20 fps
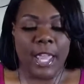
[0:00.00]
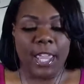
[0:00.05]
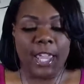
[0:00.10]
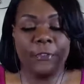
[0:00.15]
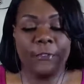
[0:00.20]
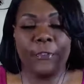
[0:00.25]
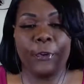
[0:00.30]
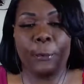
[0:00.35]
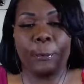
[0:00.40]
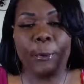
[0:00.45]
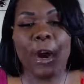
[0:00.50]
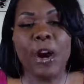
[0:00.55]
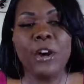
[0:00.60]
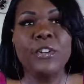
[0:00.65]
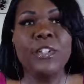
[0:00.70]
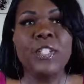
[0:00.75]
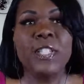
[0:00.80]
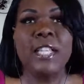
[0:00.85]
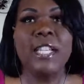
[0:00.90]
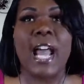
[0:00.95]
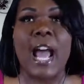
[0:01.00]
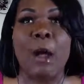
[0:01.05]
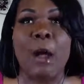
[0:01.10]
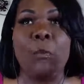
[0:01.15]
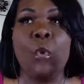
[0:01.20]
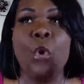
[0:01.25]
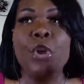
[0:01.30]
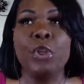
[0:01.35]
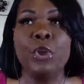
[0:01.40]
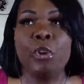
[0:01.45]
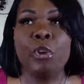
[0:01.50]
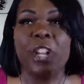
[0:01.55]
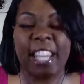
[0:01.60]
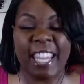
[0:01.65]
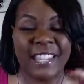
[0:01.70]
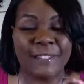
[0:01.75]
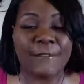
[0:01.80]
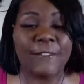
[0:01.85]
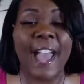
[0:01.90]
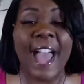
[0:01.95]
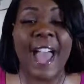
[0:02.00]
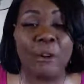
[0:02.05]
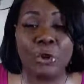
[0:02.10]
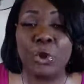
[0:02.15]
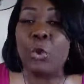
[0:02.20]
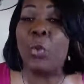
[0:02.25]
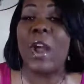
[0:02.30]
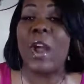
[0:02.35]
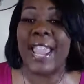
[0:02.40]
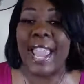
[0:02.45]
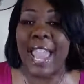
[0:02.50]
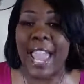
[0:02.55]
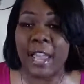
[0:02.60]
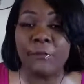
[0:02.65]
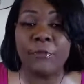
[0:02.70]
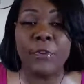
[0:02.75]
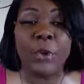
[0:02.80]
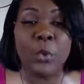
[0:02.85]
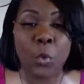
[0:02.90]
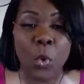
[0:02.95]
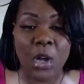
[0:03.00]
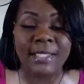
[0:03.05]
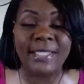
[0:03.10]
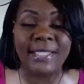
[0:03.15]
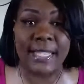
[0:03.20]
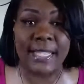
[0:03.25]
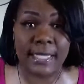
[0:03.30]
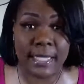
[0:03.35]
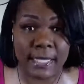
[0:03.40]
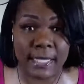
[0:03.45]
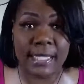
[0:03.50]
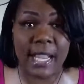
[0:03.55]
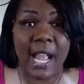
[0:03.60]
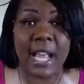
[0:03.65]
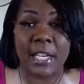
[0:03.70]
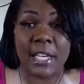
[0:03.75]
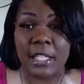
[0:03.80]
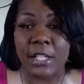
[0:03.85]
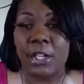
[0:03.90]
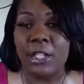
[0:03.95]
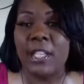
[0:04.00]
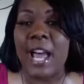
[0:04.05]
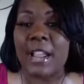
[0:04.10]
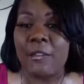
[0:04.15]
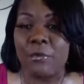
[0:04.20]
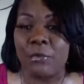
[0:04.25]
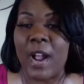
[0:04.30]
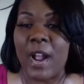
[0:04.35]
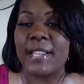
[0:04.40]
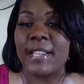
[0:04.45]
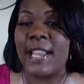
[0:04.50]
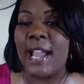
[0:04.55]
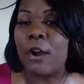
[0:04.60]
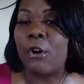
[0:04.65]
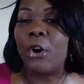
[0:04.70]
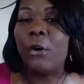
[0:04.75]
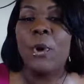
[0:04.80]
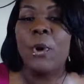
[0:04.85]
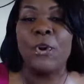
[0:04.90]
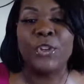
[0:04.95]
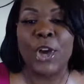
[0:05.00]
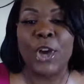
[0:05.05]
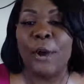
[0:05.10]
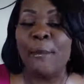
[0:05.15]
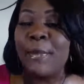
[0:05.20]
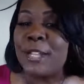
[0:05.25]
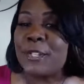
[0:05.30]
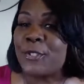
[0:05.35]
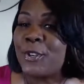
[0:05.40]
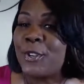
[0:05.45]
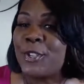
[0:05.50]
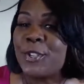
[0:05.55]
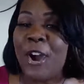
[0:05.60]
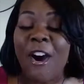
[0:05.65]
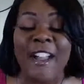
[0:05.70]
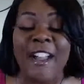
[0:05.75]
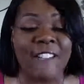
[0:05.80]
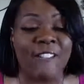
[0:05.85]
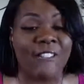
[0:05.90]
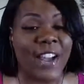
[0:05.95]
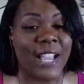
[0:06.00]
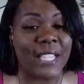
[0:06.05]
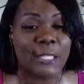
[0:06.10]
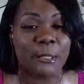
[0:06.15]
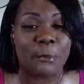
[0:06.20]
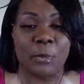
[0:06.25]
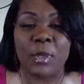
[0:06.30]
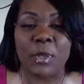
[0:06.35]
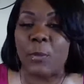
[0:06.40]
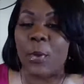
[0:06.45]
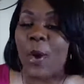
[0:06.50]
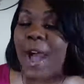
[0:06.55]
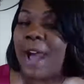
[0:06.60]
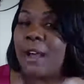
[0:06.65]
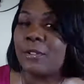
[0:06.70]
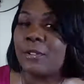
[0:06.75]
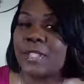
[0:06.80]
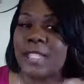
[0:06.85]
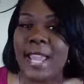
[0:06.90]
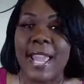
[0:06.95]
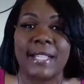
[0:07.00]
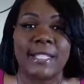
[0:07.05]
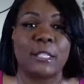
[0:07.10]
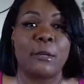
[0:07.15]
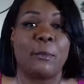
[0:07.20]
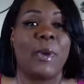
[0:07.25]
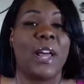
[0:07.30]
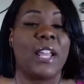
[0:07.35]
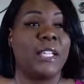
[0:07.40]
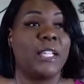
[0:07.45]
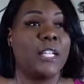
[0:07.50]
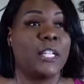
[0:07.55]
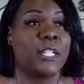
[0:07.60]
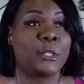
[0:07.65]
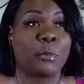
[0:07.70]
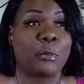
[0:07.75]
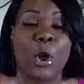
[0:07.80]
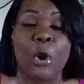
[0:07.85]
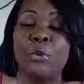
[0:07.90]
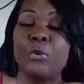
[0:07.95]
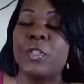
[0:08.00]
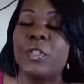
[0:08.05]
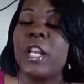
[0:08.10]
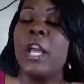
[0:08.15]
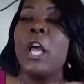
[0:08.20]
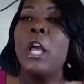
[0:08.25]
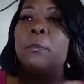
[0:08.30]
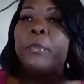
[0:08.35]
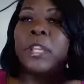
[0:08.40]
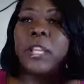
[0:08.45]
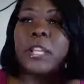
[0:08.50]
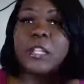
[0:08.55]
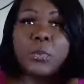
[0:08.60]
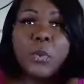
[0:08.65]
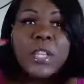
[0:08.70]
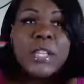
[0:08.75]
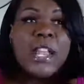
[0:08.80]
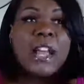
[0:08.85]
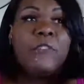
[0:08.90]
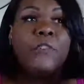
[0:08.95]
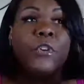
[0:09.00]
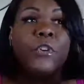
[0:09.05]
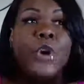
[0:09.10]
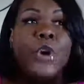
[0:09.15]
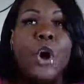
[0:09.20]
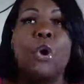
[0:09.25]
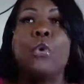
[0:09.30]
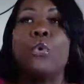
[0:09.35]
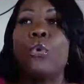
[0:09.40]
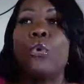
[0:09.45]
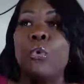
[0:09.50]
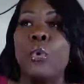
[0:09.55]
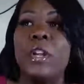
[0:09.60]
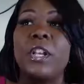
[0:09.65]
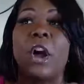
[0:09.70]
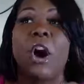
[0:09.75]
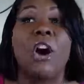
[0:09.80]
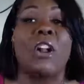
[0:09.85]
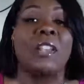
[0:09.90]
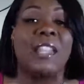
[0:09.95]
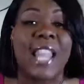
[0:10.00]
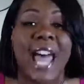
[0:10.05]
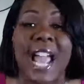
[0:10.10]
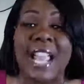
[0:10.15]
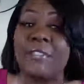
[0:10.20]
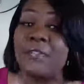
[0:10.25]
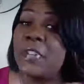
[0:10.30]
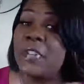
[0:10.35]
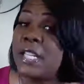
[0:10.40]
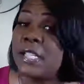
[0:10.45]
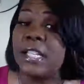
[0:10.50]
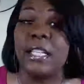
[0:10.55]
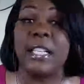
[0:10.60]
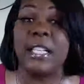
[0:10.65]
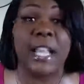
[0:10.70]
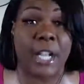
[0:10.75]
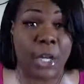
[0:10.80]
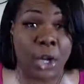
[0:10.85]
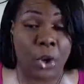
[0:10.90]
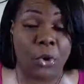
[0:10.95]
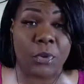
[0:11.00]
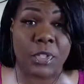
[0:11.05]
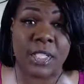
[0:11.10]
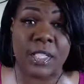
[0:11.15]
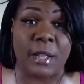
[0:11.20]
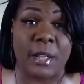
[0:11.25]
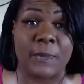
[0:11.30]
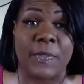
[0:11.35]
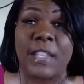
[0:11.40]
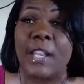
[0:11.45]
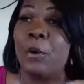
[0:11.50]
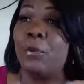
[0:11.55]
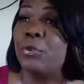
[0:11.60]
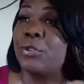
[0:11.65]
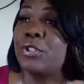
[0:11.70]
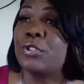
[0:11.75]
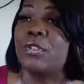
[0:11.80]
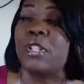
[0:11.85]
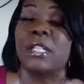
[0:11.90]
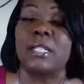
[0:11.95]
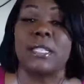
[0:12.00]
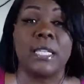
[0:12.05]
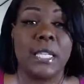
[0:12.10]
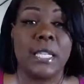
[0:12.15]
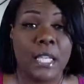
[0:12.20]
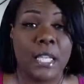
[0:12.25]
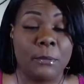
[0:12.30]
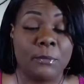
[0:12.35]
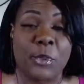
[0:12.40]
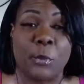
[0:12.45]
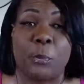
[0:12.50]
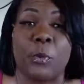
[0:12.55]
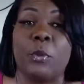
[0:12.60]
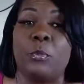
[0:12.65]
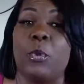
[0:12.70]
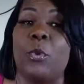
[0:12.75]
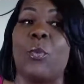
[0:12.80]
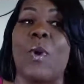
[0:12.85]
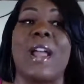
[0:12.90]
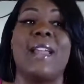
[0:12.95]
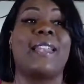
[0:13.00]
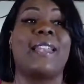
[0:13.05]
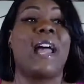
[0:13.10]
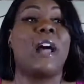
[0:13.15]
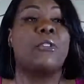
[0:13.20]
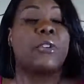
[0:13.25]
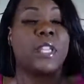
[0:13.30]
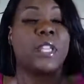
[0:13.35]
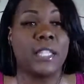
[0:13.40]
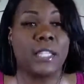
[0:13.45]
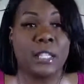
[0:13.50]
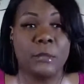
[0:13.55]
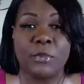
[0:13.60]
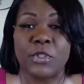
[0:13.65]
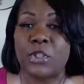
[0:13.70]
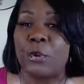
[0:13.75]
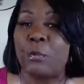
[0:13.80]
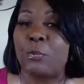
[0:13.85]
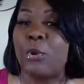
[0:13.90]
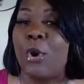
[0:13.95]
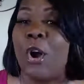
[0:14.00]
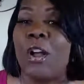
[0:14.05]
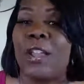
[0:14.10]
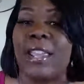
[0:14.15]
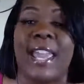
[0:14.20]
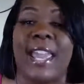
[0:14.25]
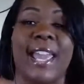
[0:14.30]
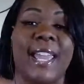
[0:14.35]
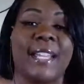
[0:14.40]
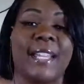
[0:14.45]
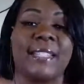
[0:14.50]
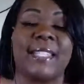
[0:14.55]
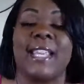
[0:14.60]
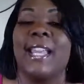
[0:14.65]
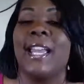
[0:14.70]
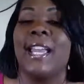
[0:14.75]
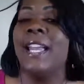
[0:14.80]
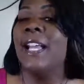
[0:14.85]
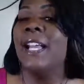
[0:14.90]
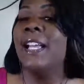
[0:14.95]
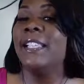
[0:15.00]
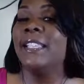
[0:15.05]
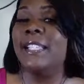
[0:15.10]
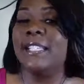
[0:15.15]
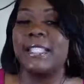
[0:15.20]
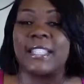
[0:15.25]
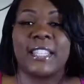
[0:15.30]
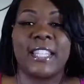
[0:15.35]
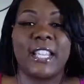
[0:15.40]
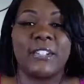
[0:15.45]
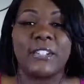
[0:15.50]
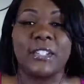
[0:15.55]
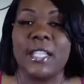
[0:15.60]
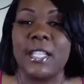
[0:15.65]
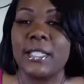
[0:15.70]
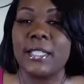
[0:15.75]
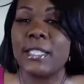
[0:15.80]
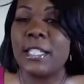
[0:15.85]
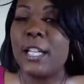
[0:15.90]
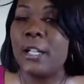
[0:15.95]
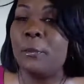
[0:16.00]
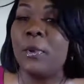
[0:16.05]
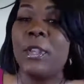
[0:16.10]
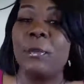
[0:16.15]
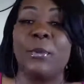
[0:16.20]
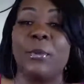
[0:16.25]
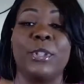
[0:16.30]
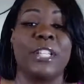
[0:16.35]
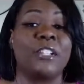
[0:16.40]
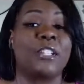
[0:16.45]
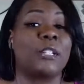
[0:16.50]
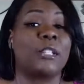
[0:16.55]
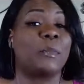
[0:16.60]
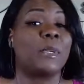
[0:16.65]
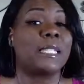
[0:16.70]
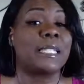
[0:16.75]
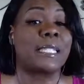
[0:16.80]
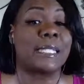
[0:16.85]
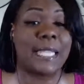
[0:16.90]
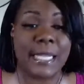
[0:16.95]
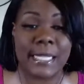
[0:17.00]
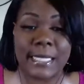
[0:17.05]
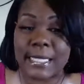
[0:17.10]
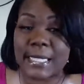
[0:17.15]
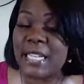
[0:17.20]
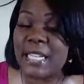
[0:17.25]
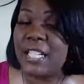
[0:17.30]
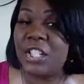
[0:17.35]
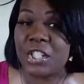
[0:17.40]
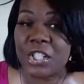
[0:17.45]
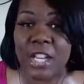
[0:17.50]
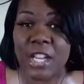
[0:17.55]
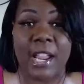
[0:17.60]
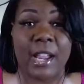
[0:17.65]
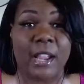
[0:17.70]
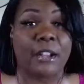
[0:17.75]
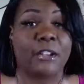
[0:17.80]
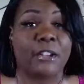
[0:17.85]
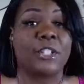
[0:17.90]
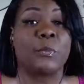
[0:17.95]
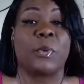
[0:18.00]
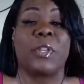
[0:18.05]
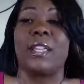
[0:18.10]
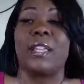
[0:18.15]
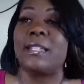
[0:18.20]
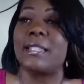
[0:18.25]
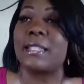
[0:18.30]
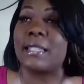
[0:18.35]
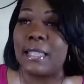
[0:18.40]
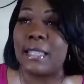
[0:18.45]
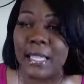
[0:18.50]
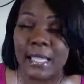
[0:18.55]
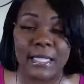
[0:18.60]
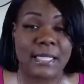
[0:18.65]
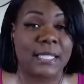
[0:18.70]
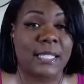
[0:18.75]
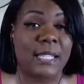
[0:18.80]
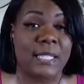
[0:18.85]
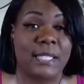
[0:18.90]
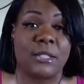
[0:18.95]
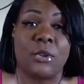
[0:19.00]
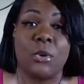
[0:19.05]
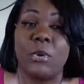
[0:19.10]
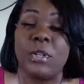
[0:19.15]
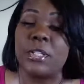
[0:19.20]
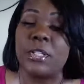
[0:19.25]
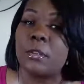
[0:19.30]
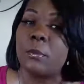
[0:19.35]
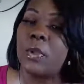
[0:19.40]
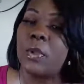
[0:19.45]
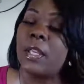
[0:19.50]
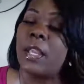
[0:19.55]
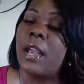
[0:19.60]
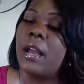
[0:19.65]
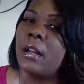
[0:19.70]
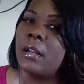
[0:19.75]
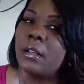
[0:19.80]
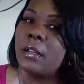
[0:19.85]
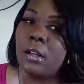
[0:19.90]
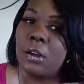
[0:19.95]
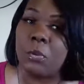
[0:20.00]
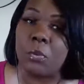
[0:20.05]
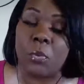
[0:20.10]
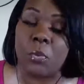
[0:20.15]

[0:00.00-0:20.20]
If a person, I want you to evaluate everyone that's inside of your life right now. Come on, y'all, make sure y'all invite some people out, tag somebody in this post, because we never know who in our life need to let go of something. I want you to DM some people right now, get them to the broadcast. Look, there are 16 people. There should be 16 shares because this is going to be a good